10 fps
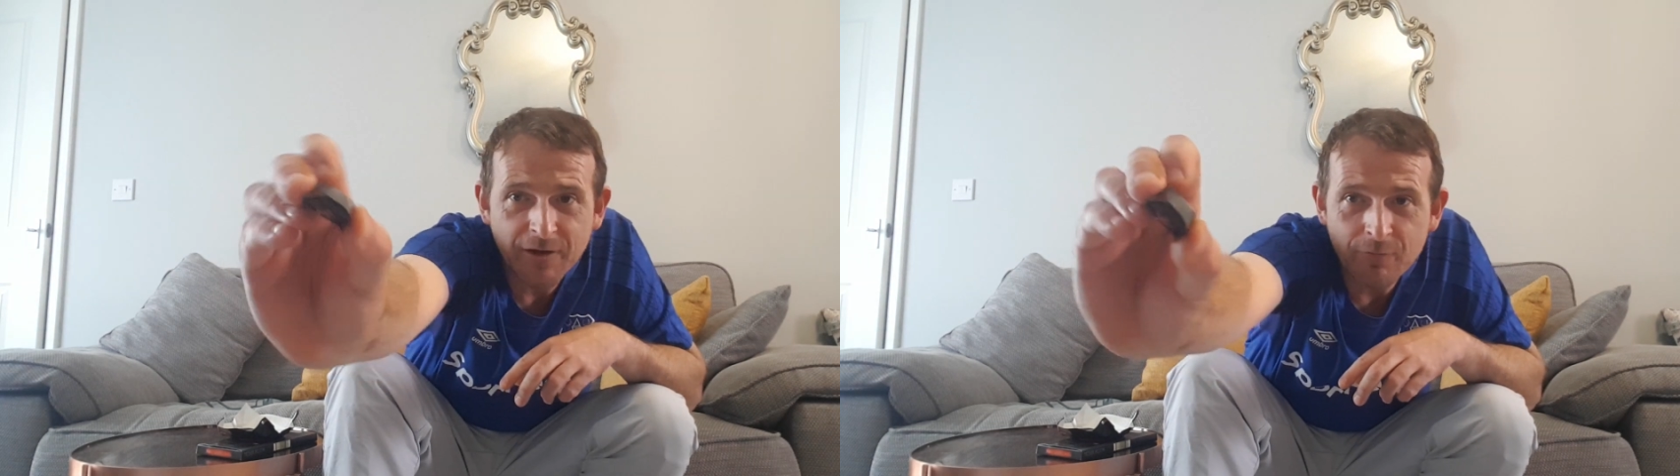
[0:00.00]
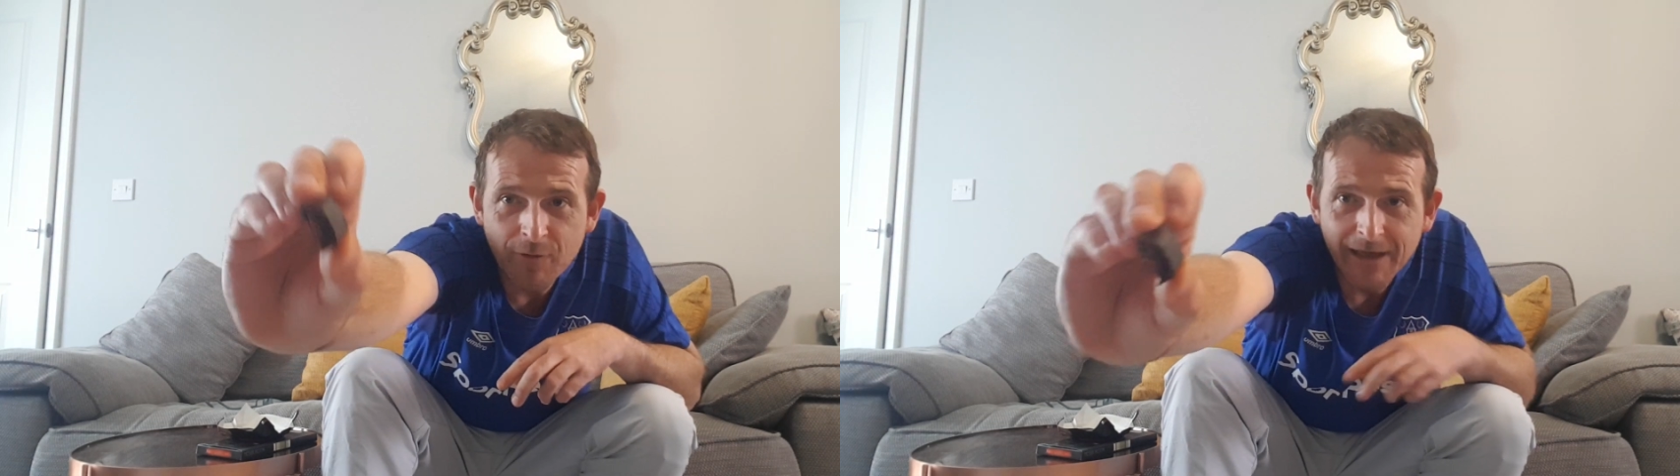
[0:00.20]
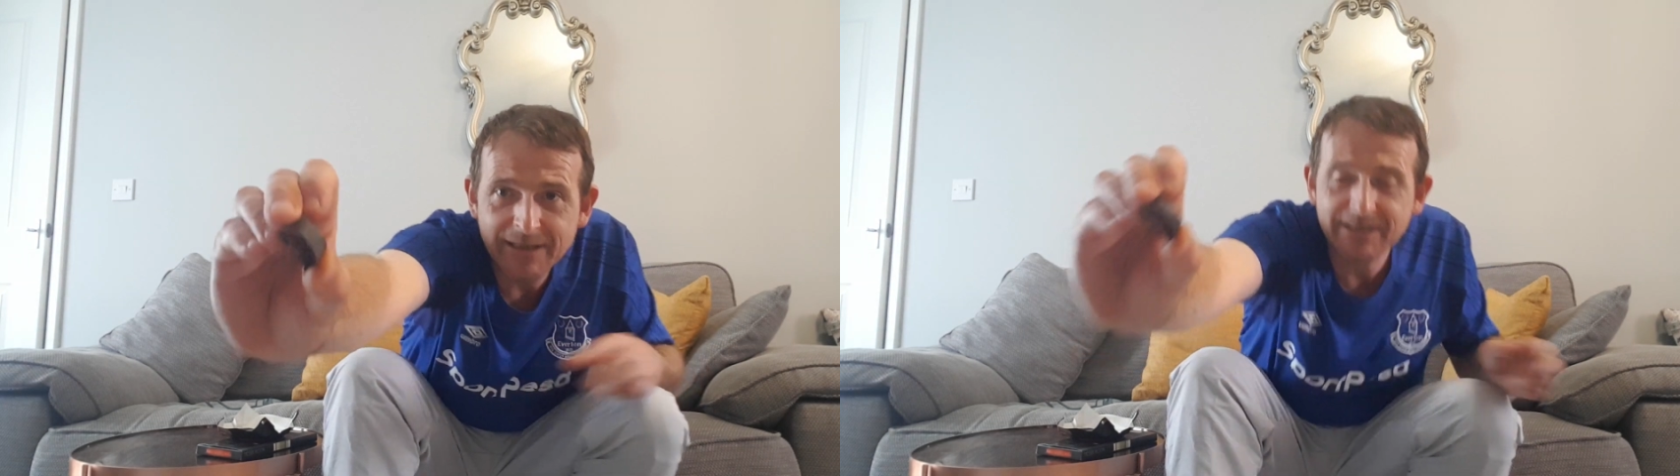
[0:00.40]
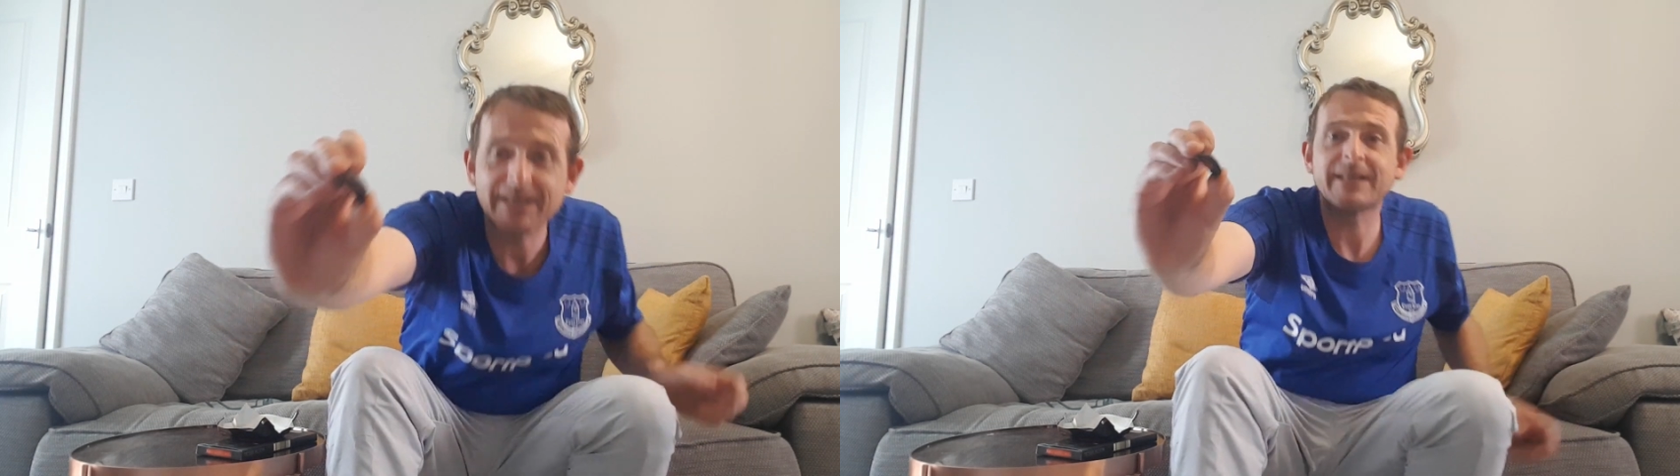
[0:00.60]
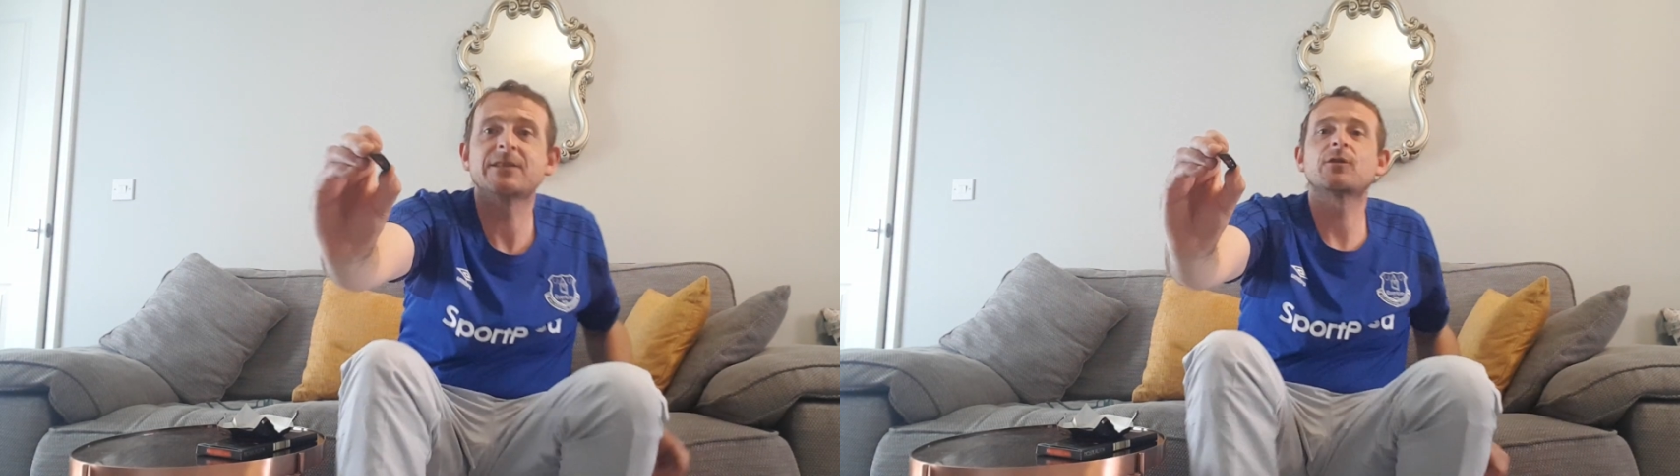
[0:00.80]
can really
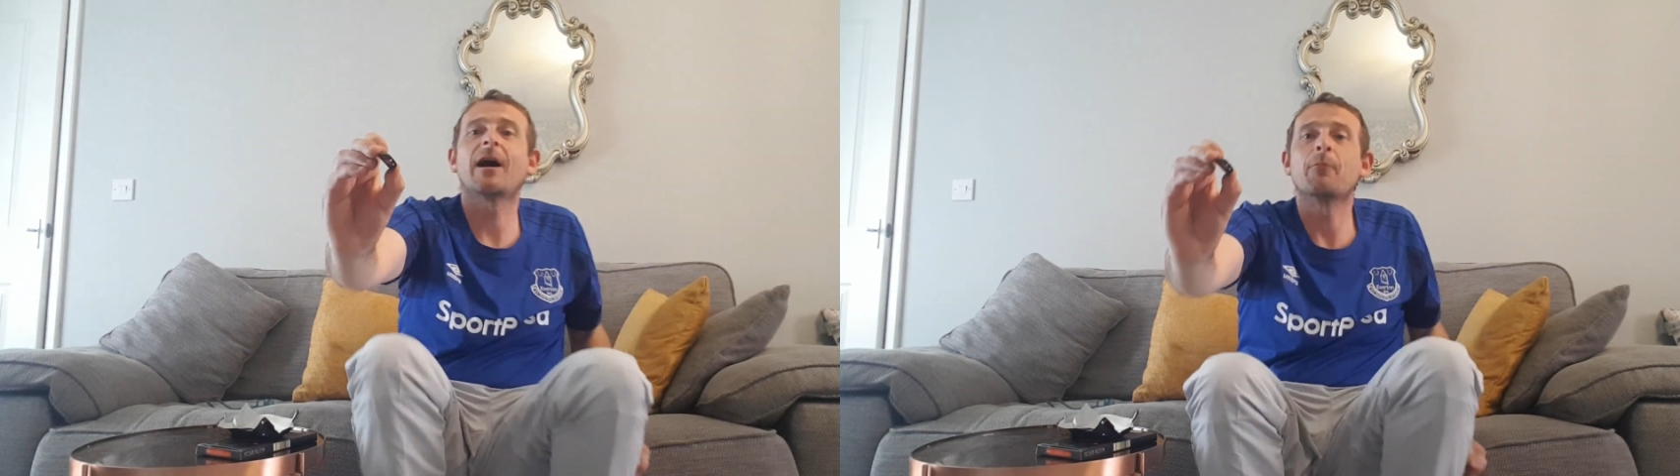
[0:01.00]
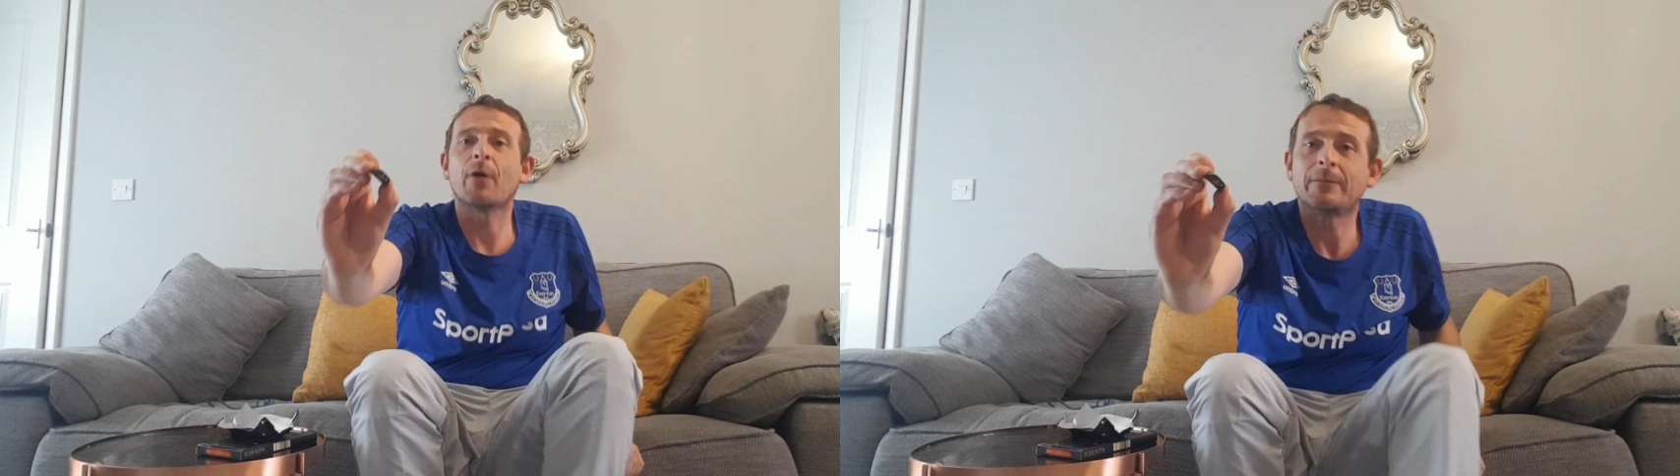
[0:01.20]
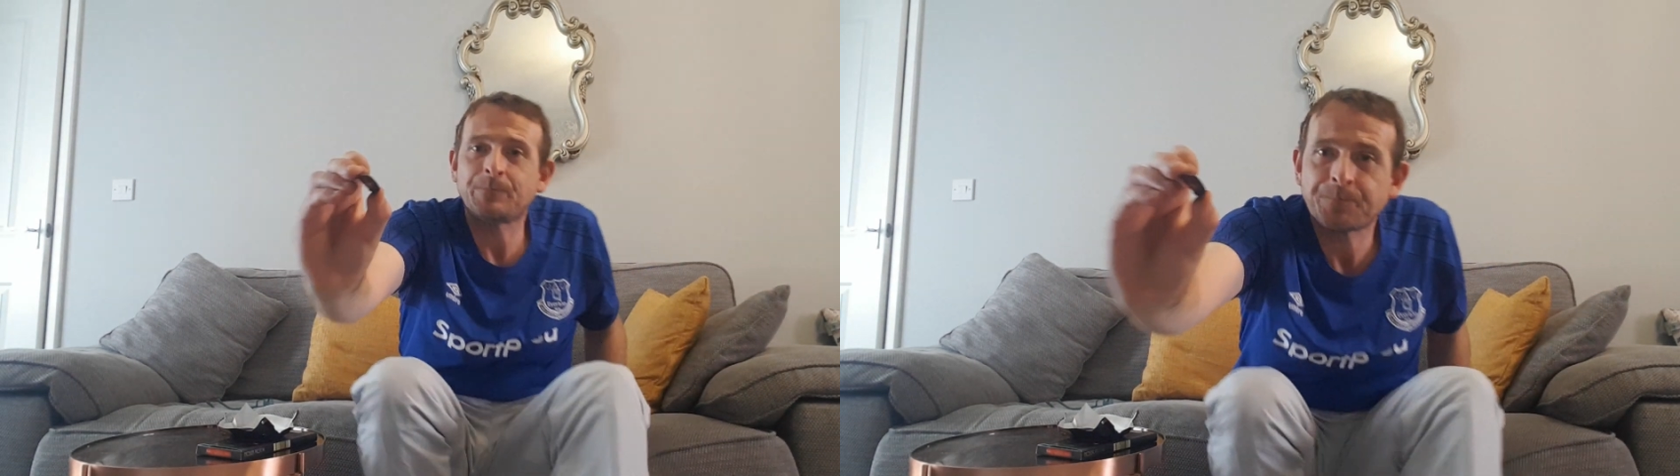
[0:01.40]
see this on camera,